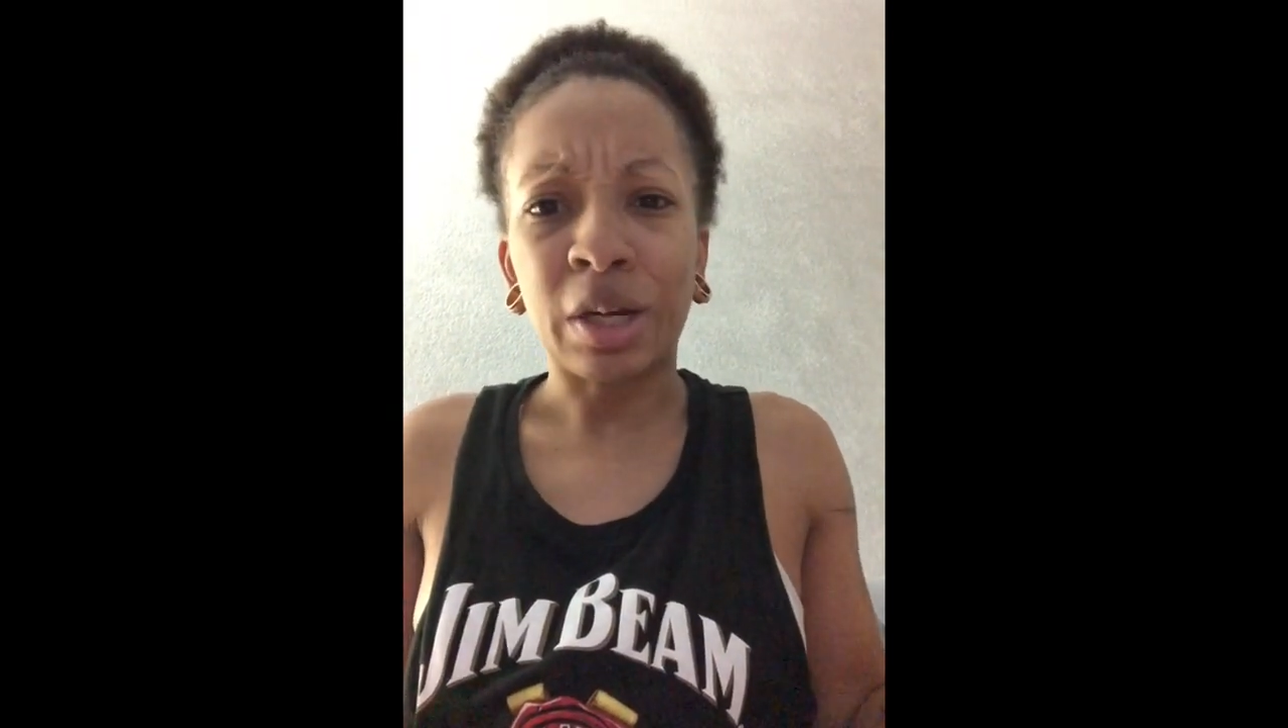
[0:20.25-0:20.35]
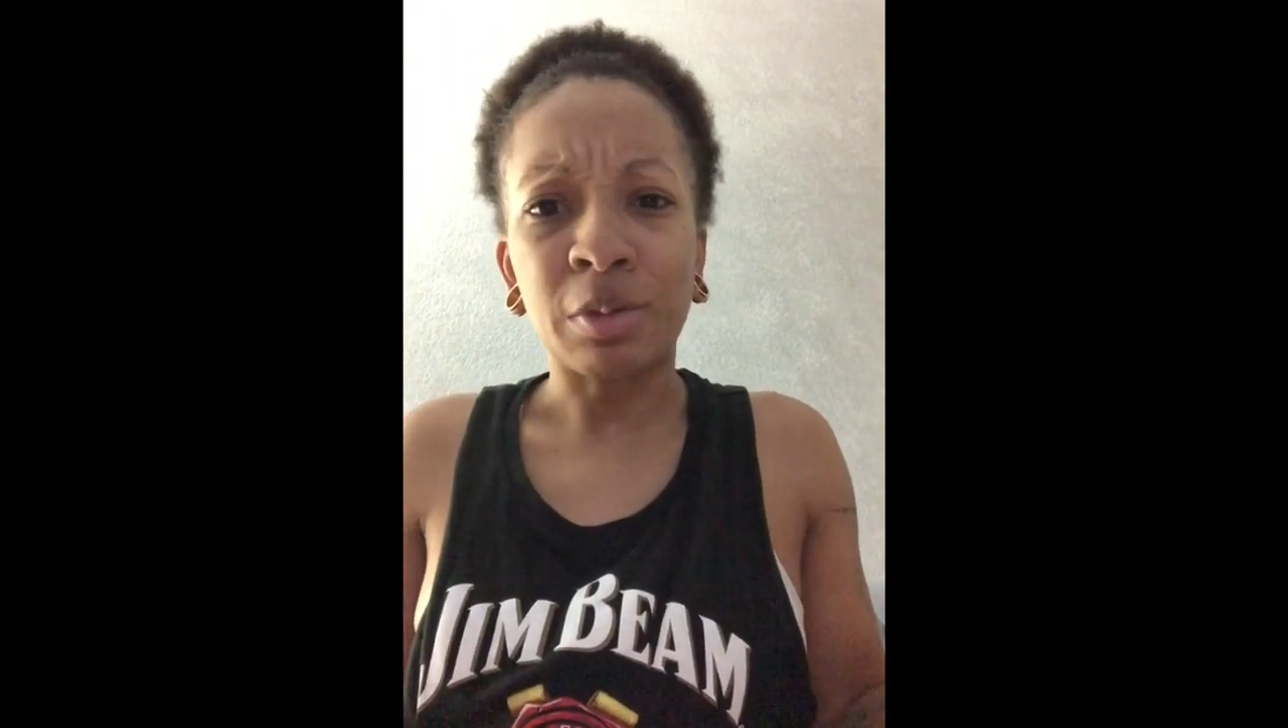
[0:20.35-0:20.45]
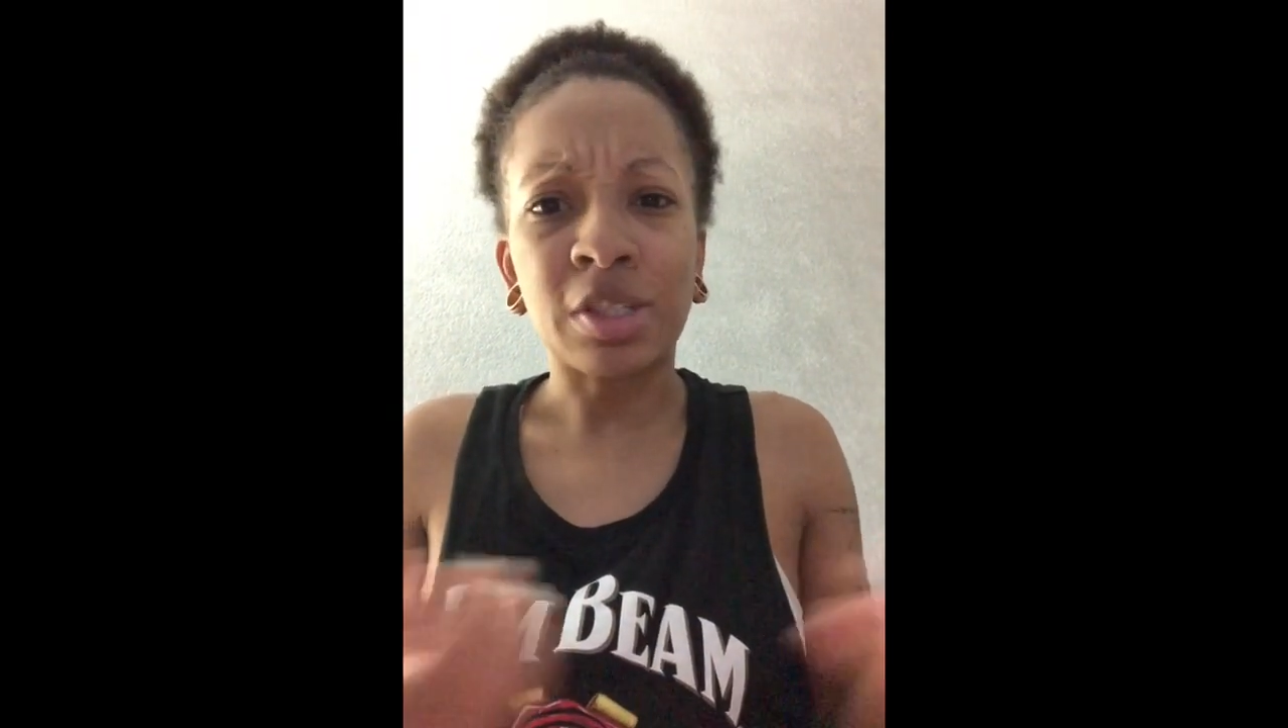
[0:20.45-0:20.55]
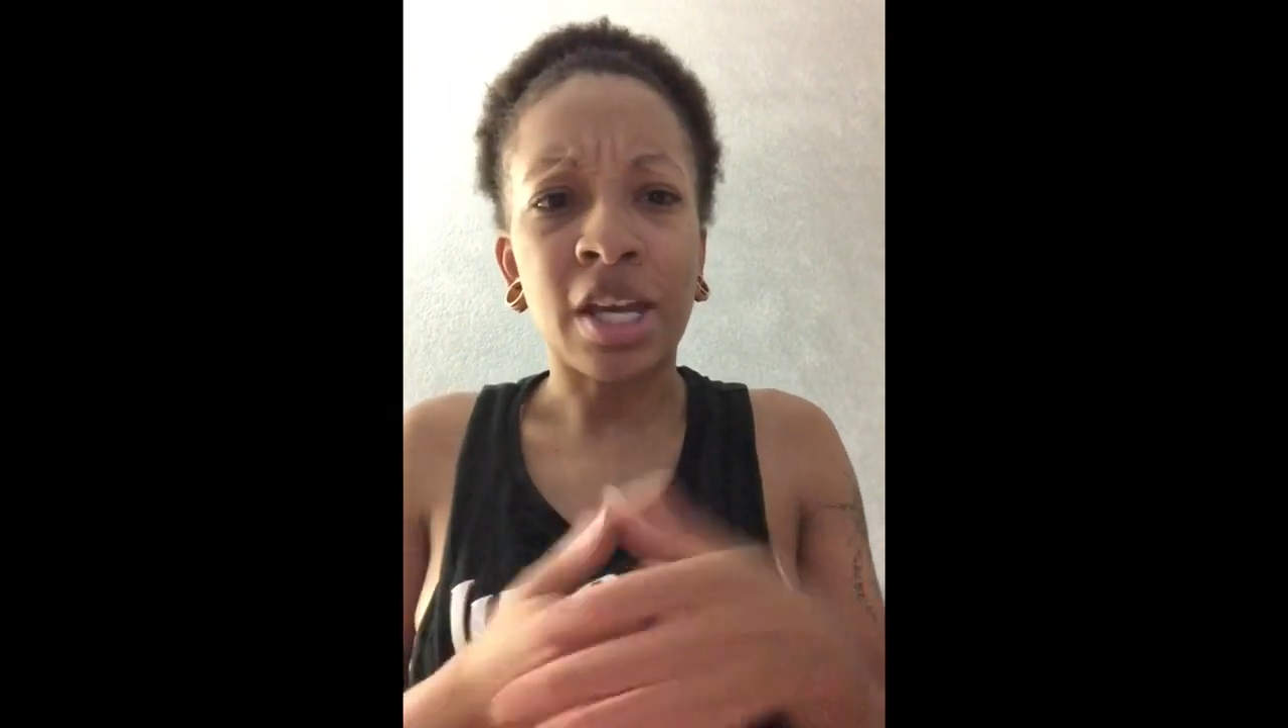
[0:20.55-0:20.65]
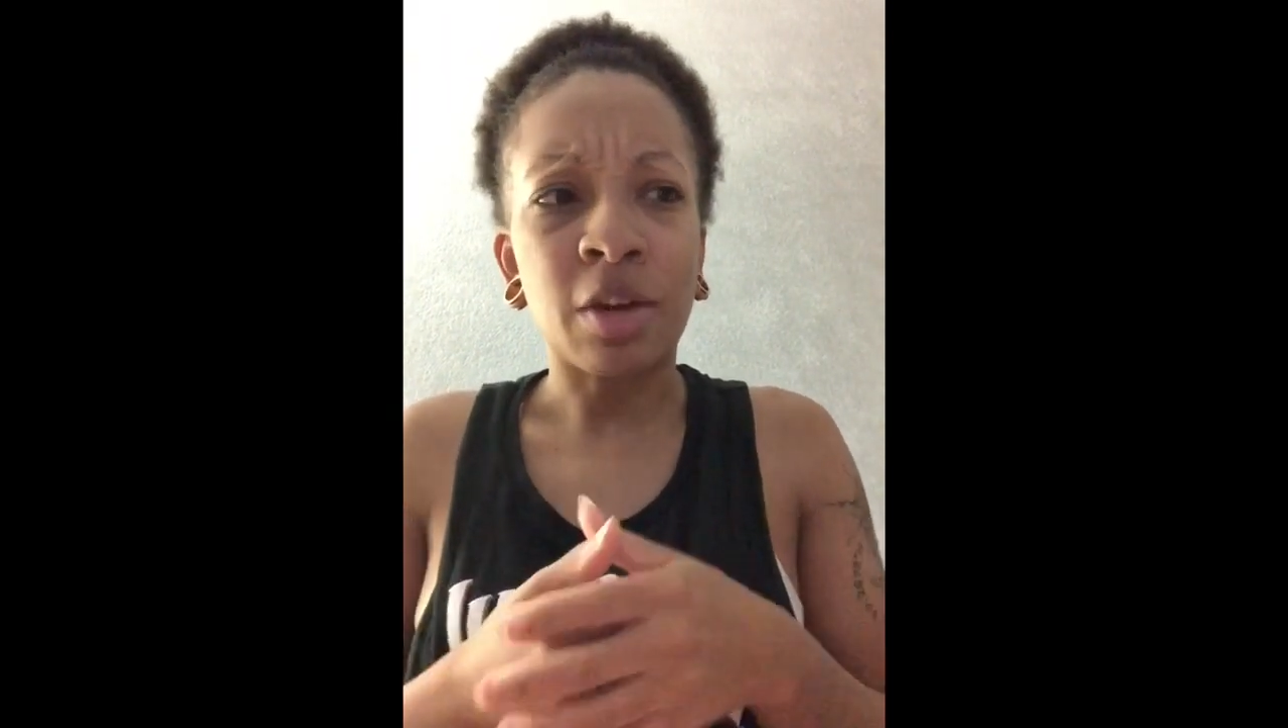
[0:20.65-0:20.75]
I
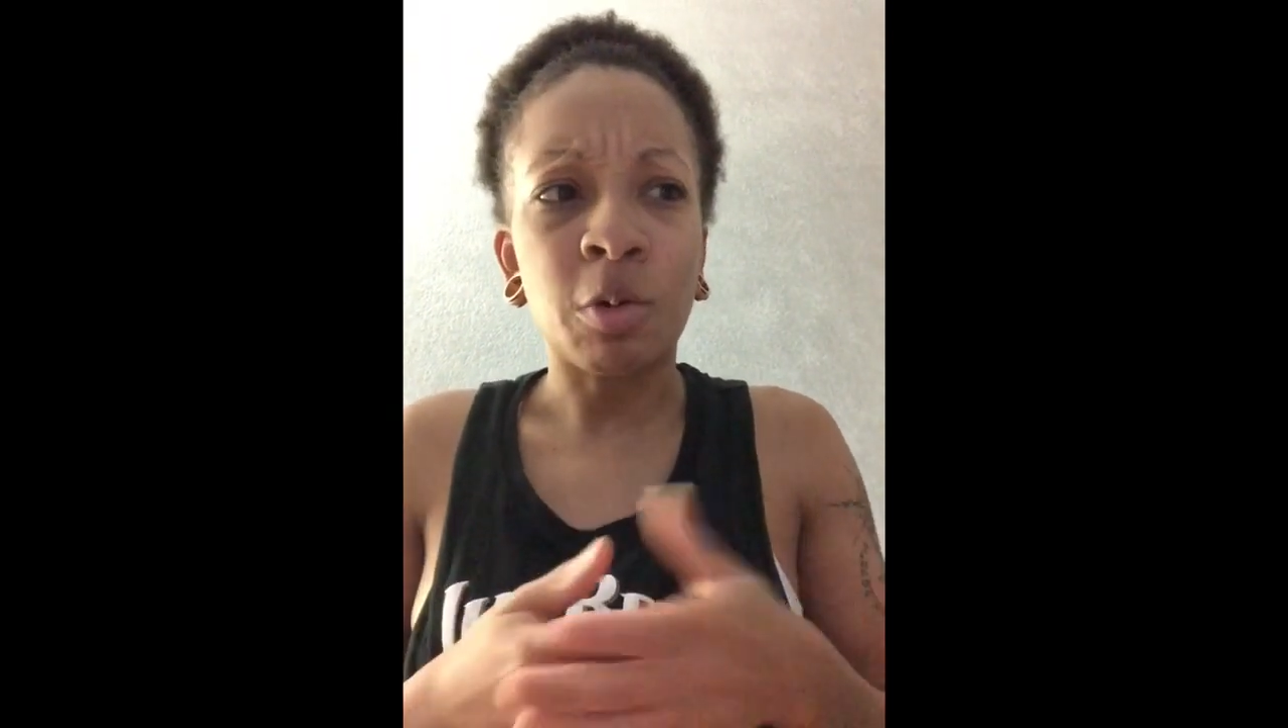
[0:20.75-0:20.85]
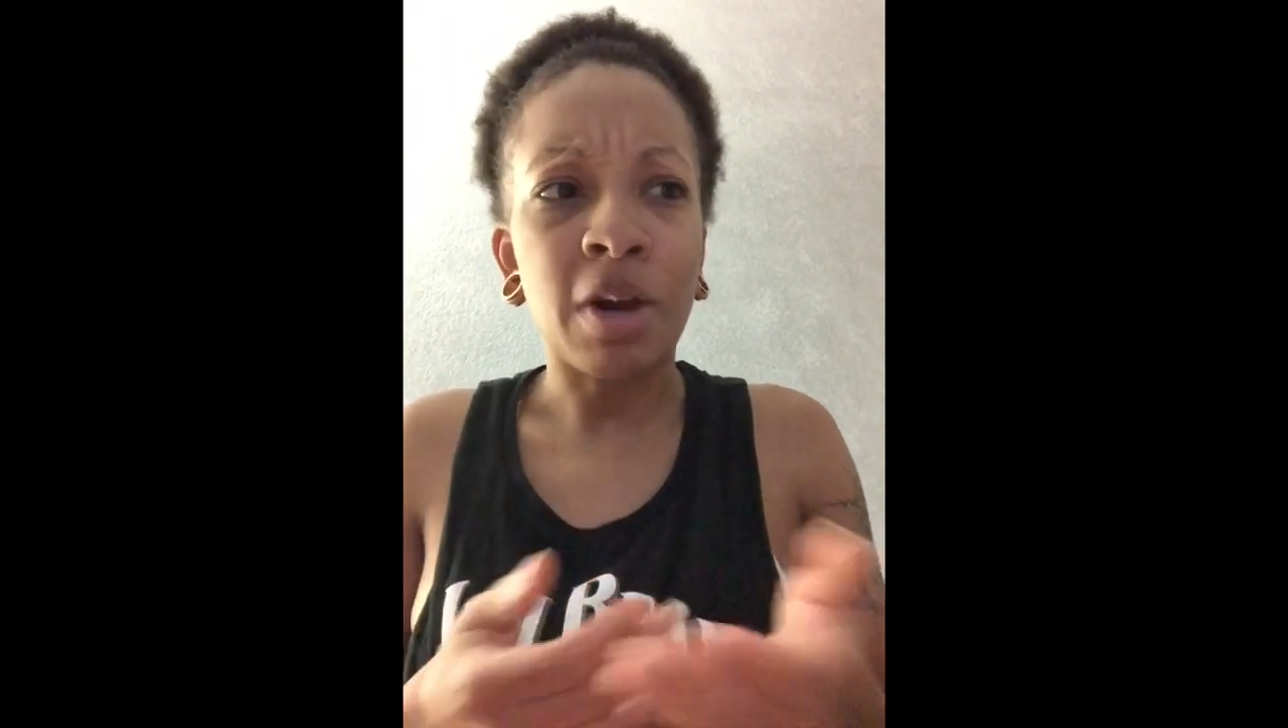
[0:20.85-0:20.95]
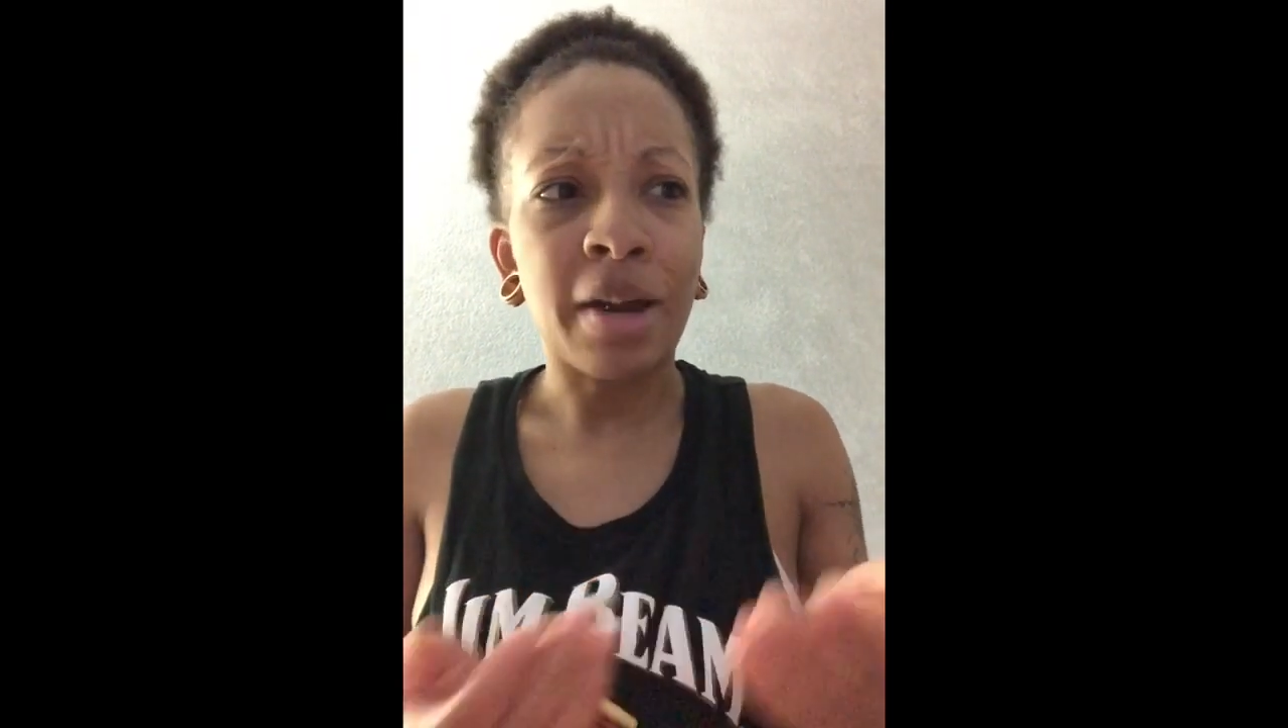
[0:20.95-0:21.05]
was like, well,